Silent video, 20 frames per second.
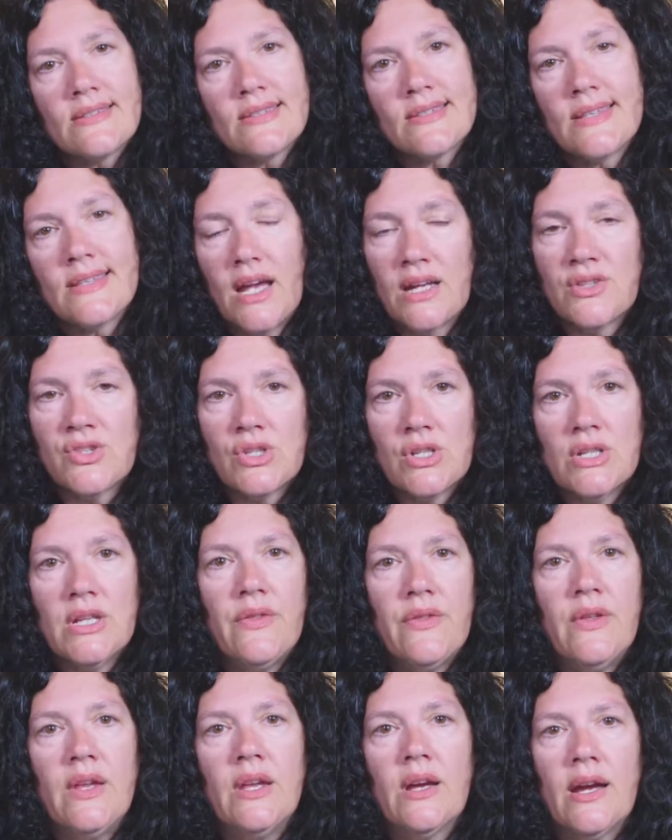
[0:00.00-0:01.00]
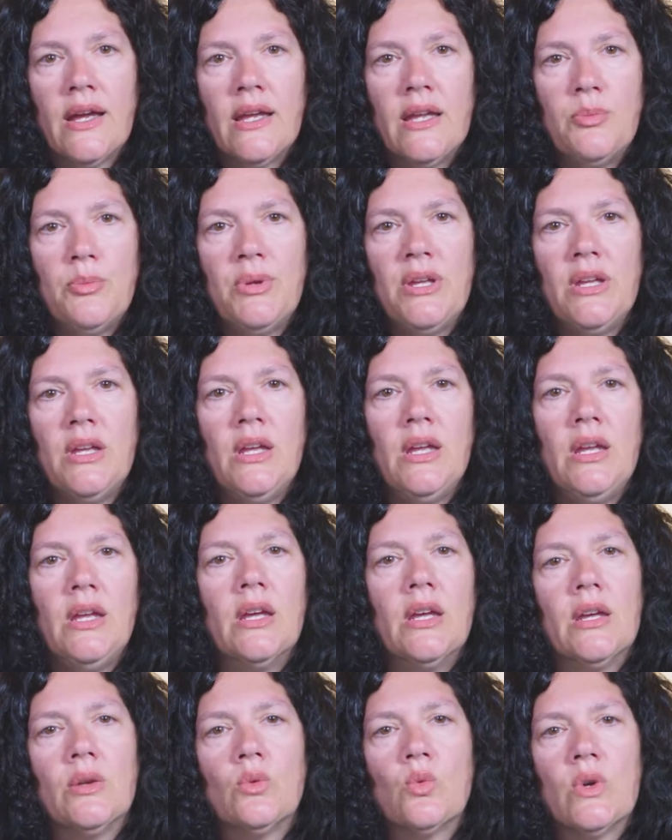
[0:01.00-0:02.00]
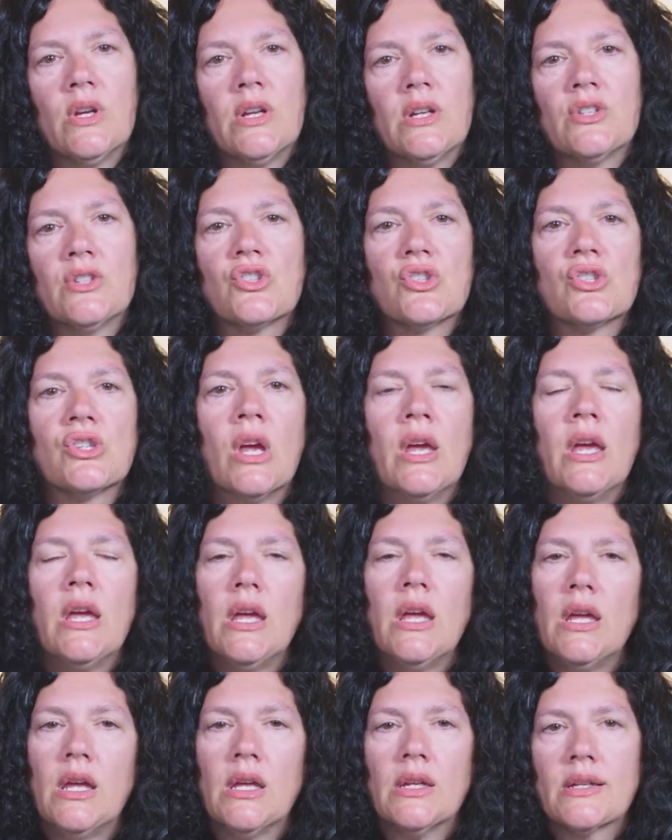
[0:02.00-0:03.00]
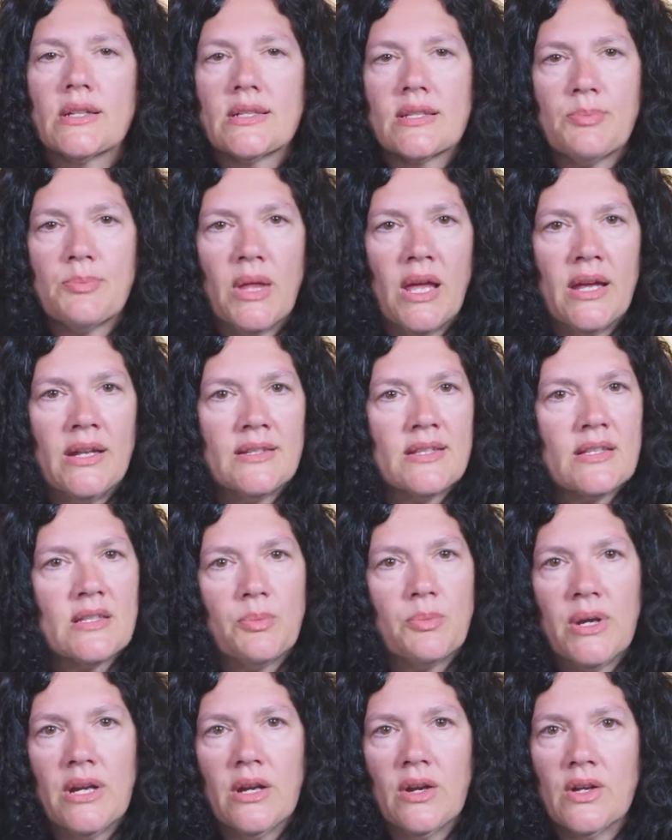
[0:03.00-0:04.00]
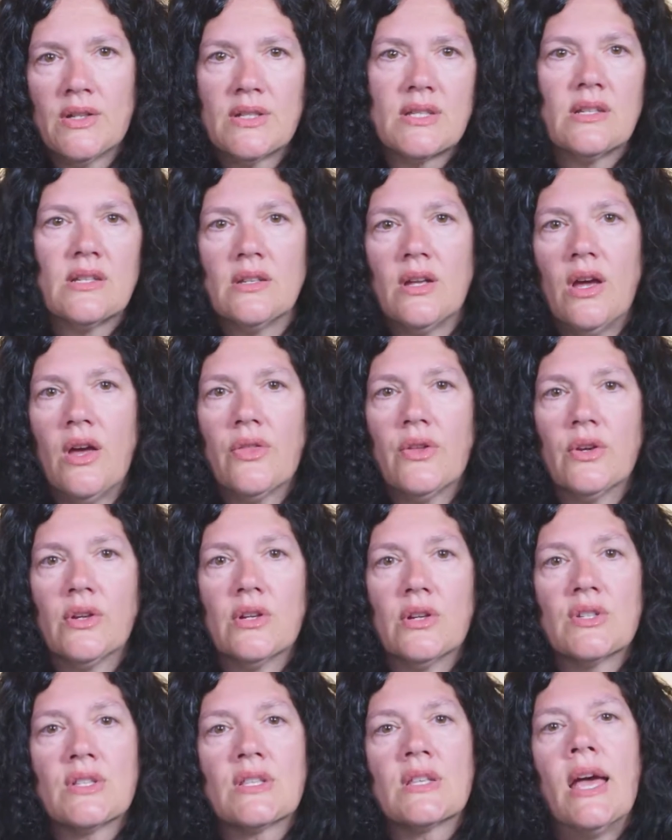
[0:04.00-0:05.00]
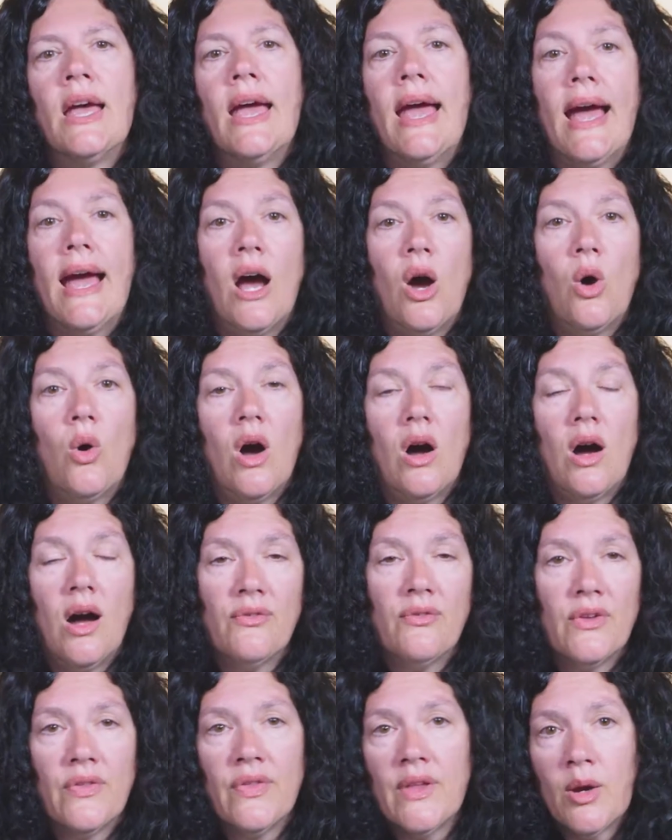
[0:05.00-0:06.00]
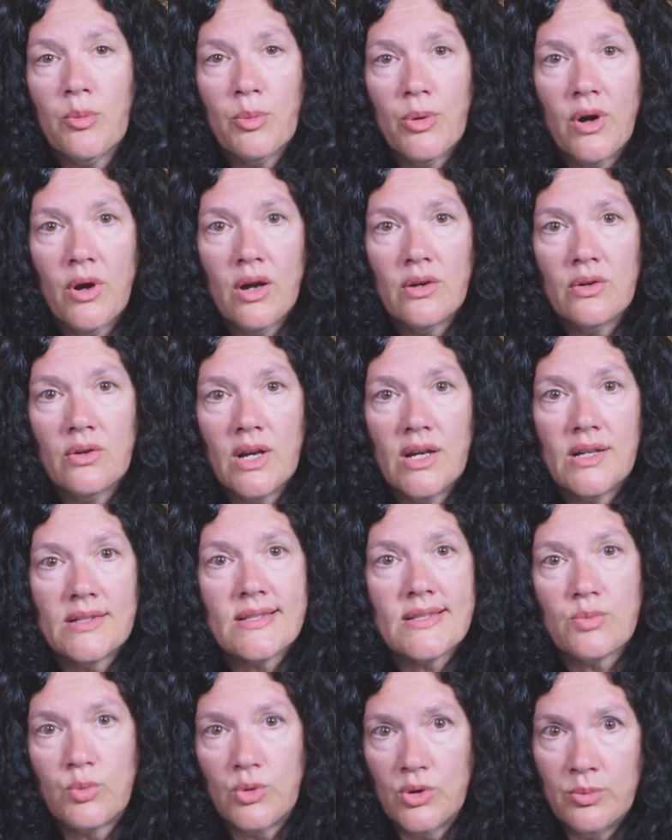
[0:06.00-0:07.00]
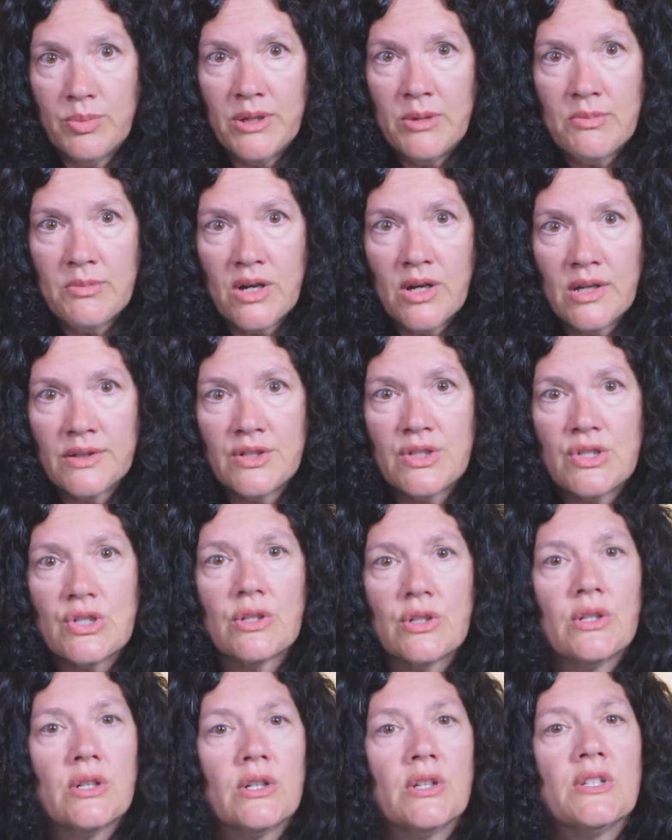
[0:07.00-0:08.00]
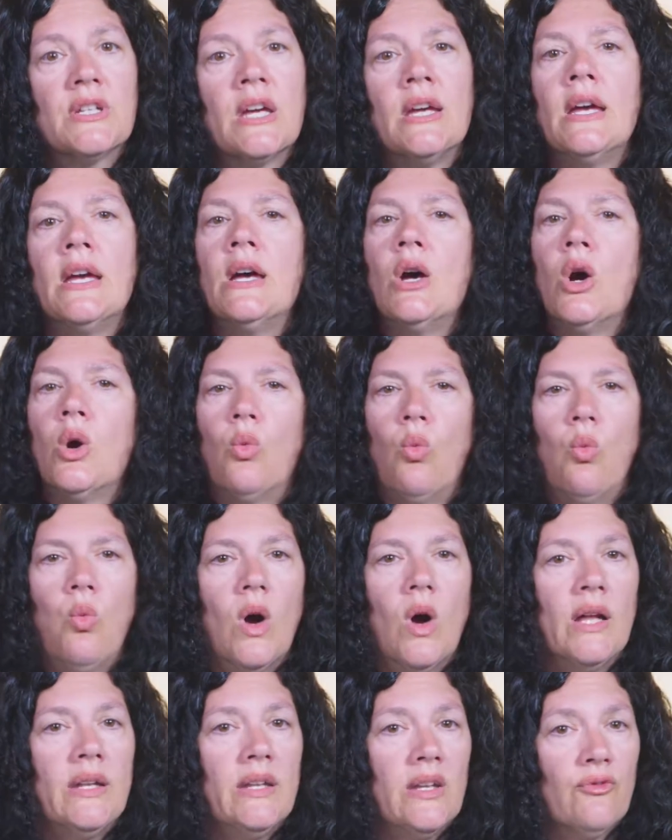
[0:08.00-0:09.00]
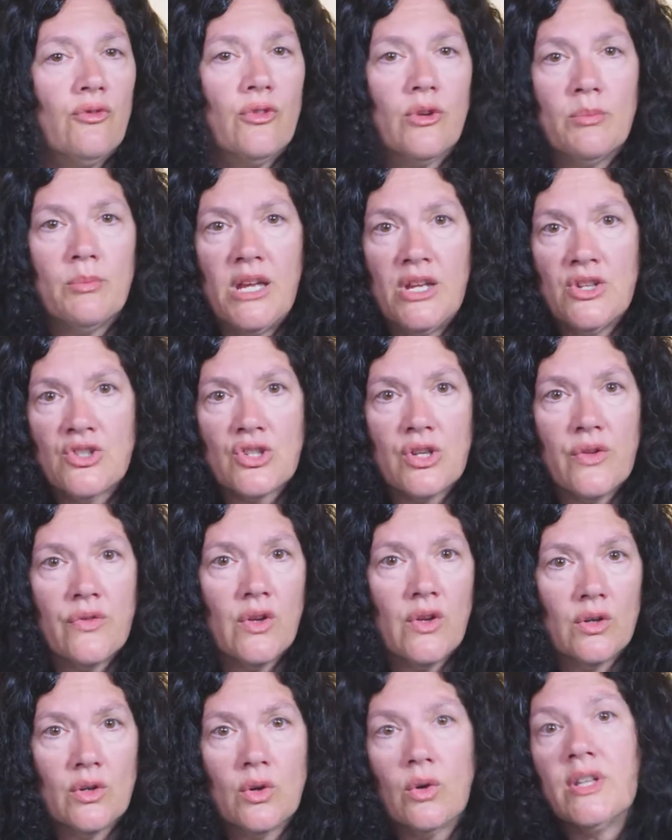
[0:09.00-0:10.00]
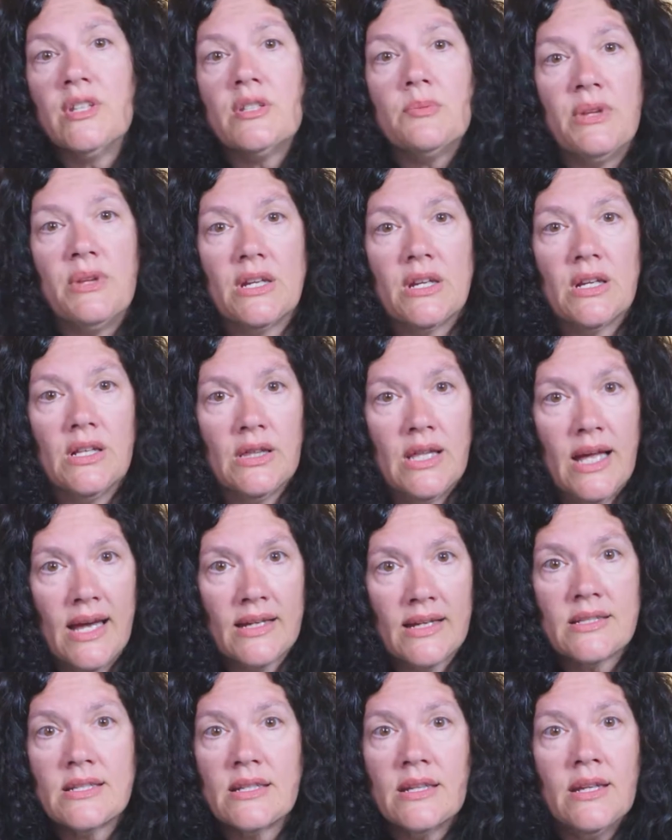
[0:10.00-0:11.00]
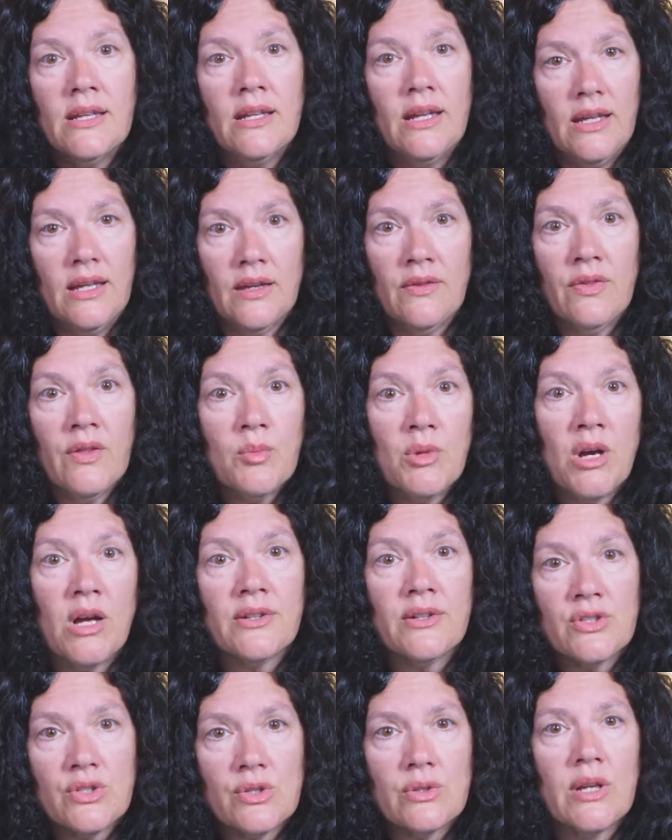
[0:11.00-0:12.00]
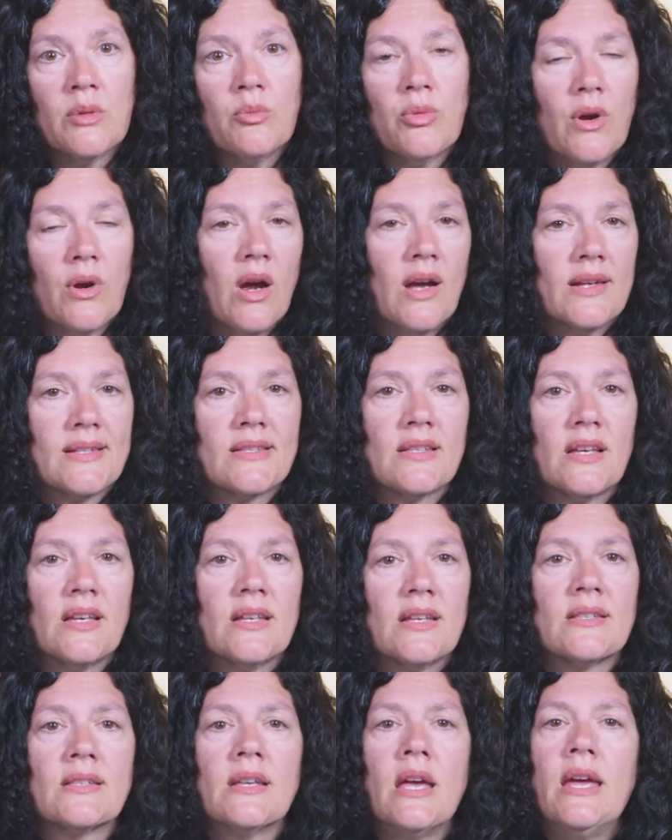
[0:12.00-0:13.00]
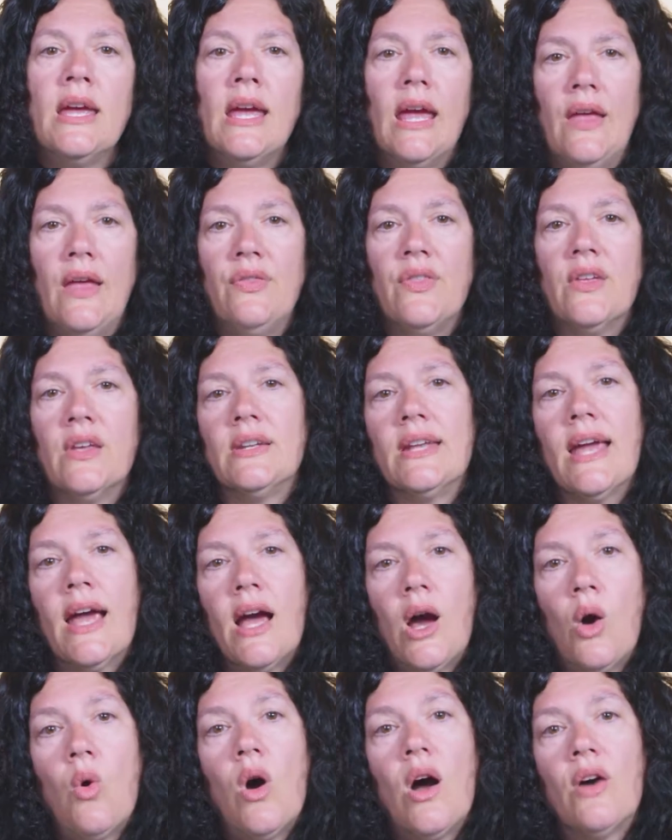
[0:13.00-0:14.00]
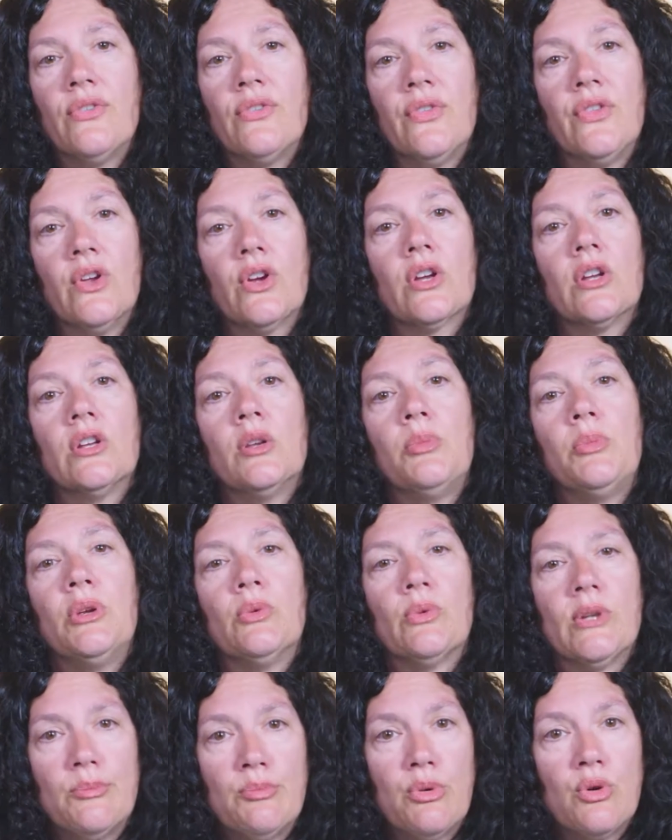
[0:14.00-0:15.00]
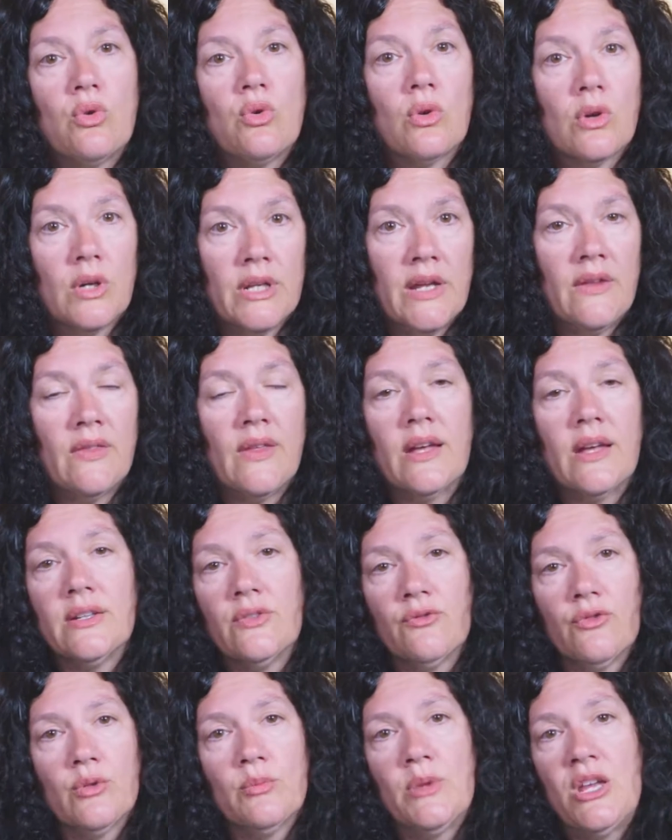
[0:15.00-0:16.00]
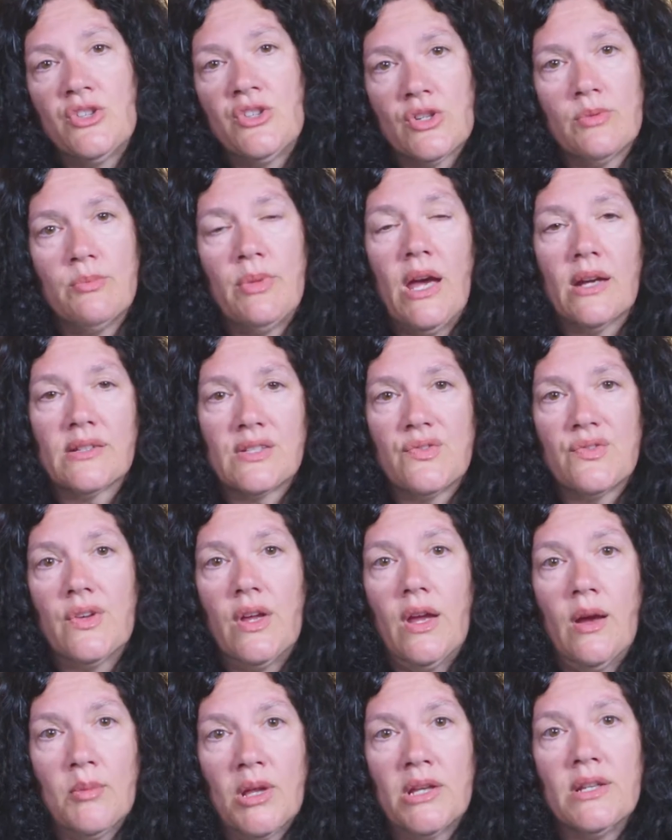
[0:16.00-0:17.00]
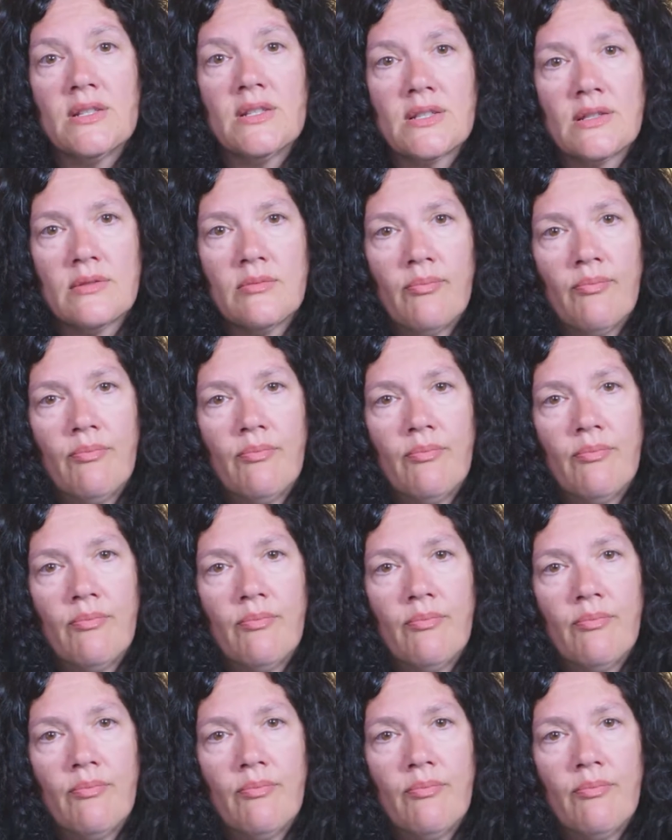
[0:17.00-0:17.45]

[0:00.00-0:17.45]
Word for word: section in the IEP in which it explains to parents and others how often that progress will be monitored, what information they're going to be collecting in the monitoring process, and then how often they're going to be reporting that information back to families.